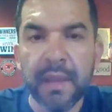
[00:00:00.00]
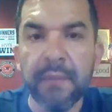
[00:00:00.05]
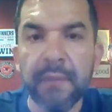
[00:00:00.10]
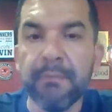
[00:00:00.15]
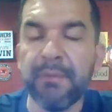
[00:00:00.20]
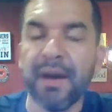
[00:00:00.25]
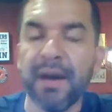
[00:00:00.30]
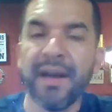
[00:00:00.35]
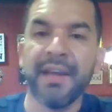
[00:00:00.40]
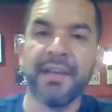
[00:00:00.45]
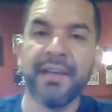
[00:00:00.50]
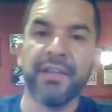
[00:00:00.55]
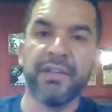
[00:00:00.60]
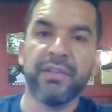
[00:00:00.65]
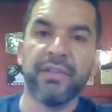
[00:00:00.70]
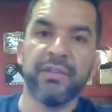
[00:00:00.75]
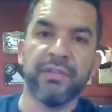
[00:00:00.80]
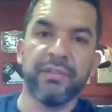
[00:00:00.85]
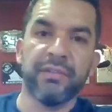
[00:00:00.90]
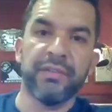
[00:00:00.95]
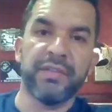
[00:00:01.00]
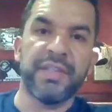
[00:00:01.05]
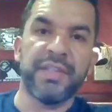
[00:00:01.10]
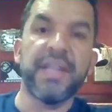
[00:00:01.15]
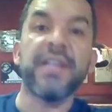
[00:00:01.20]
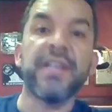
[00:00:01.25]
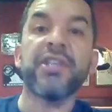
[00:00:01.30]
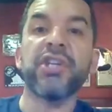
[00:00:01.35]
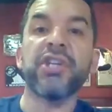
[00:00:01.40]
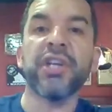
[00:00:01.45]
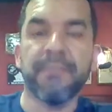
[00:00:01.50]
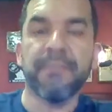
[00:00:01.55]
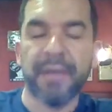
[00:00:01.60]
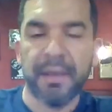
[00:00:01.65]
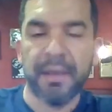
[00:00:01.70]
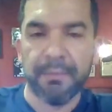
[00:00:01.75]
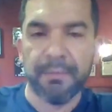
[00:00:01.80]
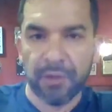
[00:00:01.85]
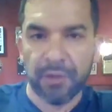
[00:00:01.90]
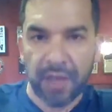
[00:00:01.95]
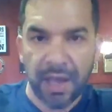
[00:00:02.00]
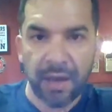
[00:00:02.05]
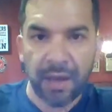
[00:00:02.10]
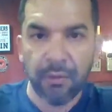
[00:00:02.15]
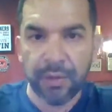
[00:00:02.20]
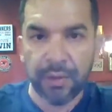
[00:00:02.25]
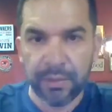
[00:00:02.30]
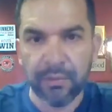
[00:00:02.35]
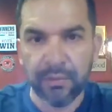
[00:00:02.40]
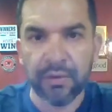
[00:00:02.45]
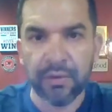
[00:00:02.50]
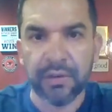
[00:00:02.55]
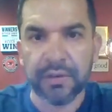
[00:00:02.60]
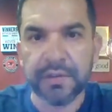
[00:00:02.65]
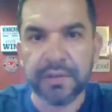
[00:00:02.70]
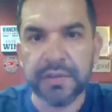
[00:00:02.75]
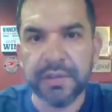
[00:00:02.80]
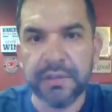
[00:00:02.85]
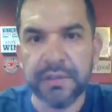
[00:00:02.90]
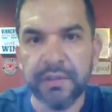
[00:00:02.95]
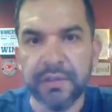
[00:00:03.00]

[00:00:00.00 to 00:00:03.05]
by teaching people how it worked,